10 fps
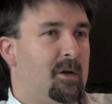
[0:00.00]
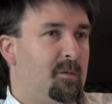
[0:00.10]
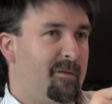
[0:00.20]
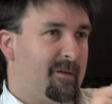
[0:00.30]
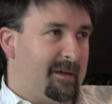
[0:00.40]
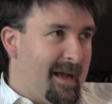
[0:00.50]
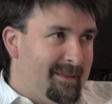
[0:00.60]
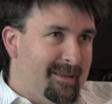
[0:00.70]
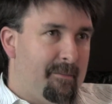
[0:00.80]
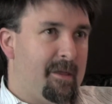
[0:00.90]
We've
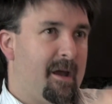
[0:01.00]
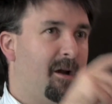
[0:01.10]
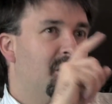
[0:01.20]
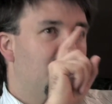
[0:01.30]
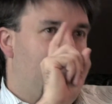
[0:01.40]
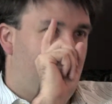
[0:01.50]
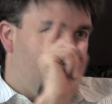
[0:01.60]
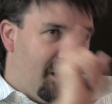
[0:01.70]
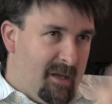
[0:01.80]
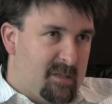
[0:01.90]
gotten them there. We've
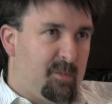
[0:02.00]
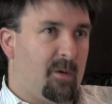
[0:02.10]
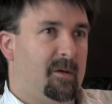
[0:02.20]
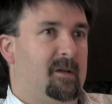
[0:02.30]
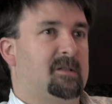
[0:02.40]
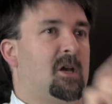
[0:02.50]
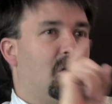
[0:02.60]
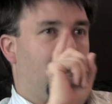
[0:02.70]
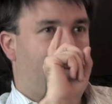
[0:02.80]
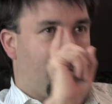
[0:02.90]
created an experience.
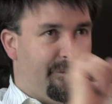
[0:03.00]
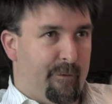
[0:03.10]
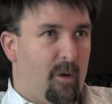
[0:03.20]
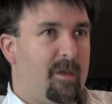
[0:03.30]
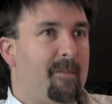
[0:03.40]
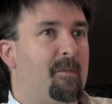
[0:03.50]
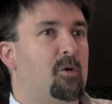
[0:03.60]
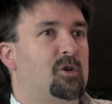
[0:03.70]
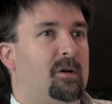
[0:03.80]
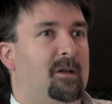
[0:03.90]
We've converted them
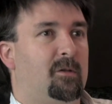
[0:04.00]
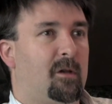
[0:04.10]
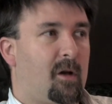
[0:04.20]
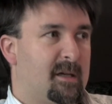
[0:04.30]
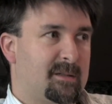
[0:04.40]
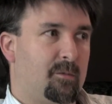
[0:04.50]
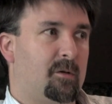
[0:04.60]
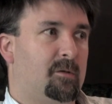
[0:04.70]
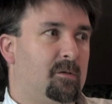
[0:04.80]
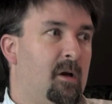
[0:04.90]
emotionally into the cause that we're
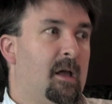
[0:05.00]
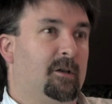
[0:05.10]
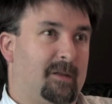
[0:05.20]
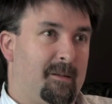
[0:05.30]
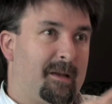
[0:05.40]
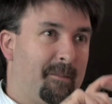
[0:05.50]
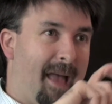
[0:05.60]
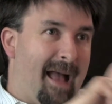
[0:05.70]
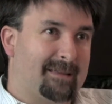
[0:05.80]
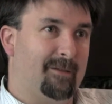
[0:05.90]
due, so they become
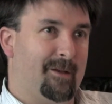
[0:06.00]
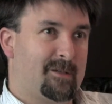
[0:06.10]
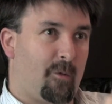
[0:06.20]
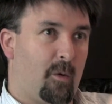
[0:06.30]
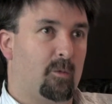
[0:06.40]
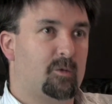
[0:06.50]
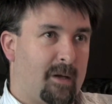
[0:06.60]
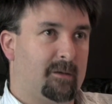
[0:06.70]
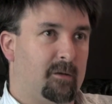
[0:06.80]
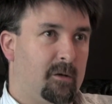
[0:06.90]
activists for what we're
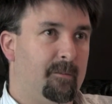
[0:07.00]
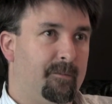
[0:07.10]
trying to do,